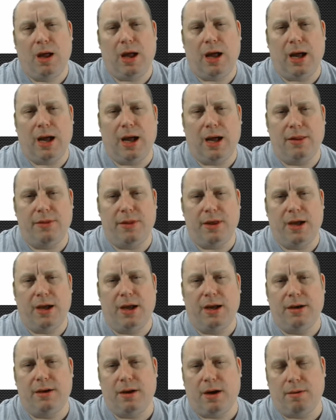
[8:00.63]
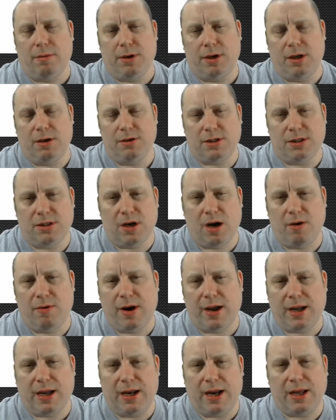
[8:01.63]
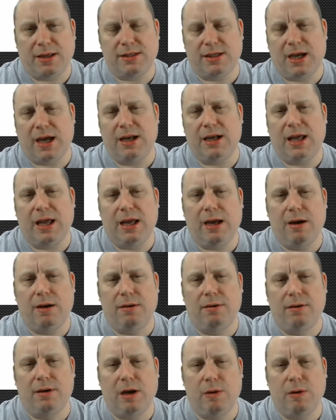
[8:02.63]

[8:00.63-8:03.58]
And then I'm going to use a direct connect again here,